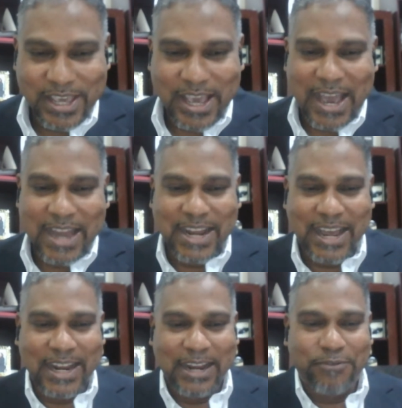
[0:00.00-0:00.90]

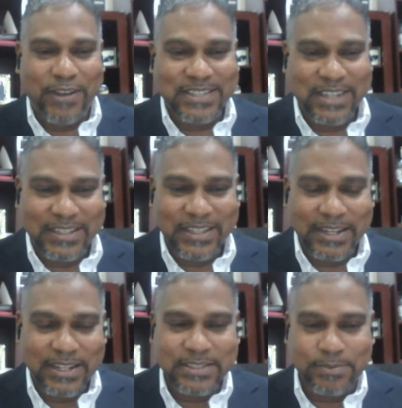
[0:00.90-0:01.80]
and
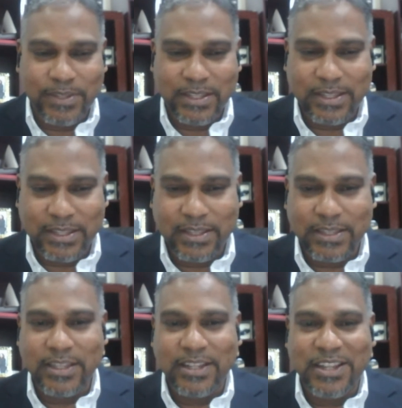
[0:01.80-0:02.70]
facilitate
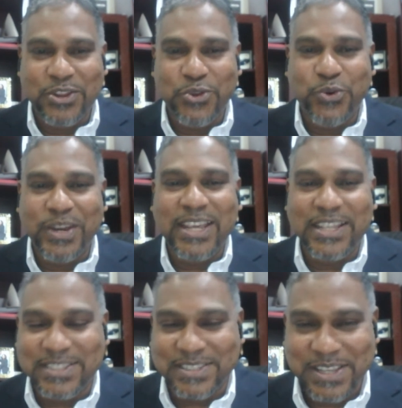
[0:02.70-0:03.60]
the new
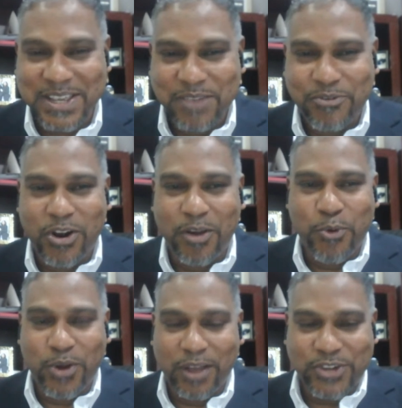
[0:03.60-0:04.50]
needs for our
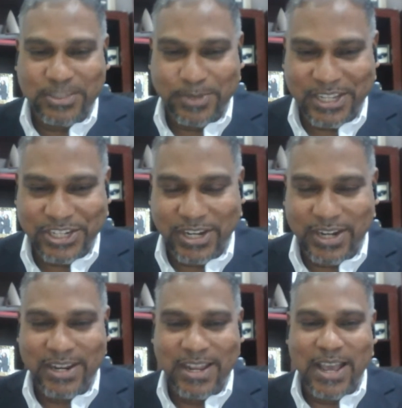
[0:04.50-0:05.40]
mode of transportation